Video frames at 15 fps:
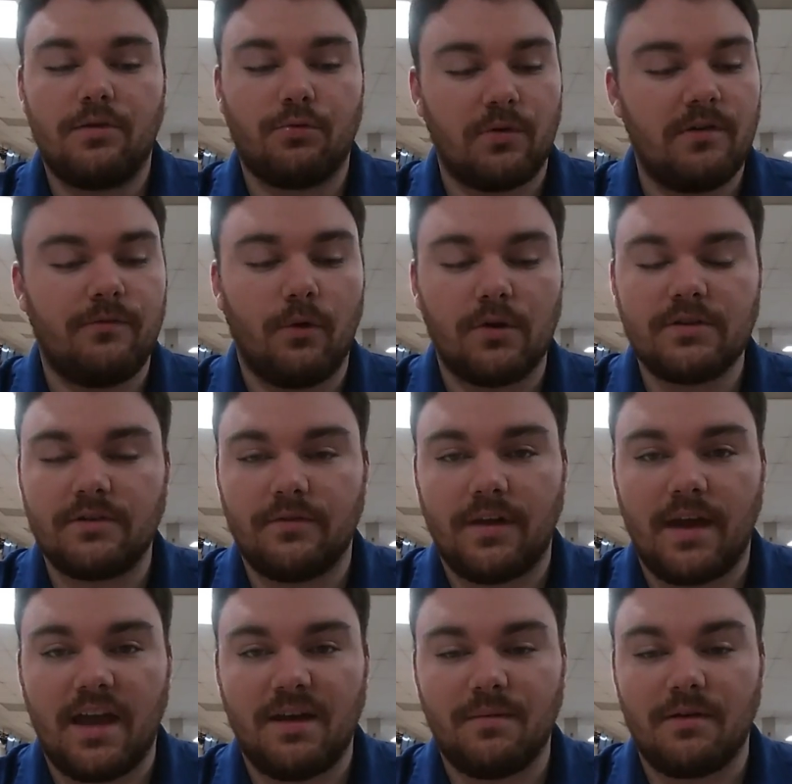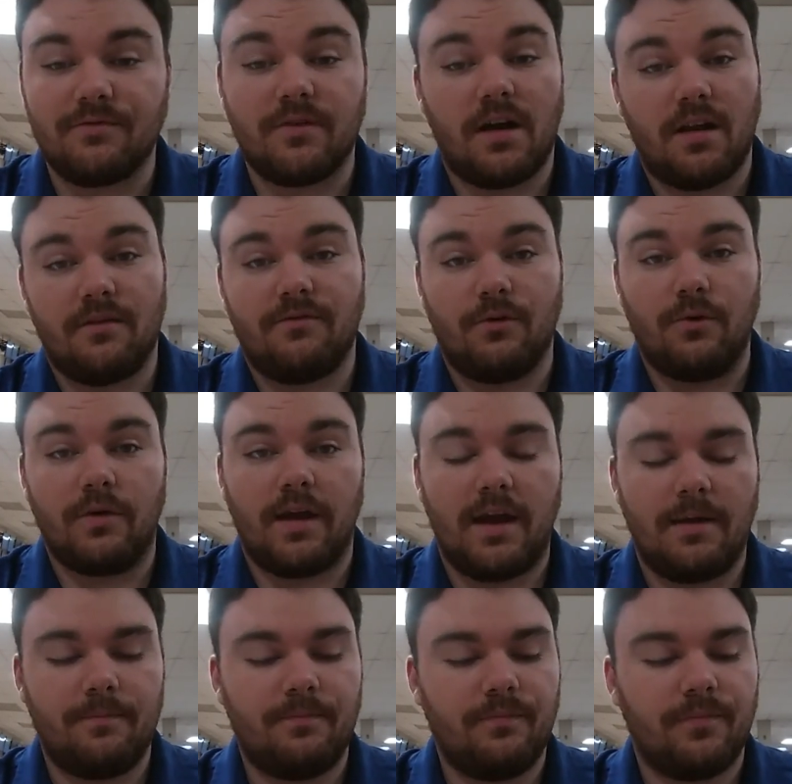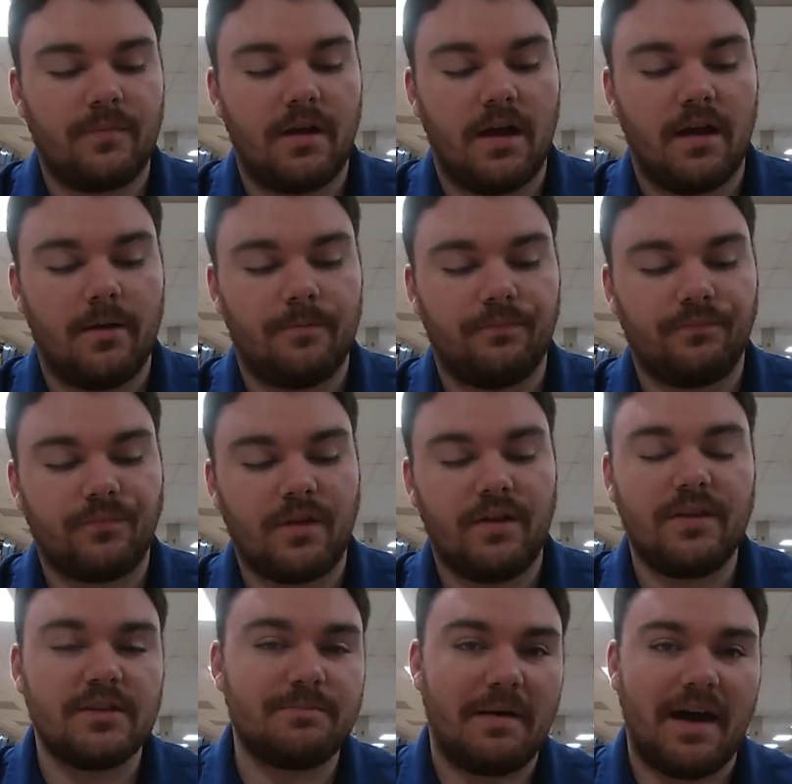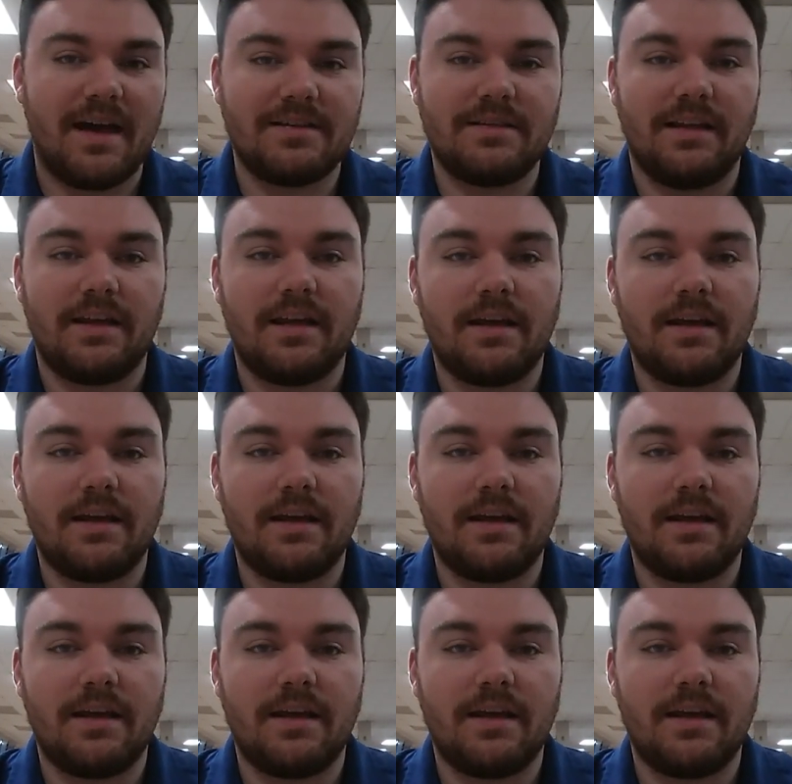3/4 of a game, if not a full game. This past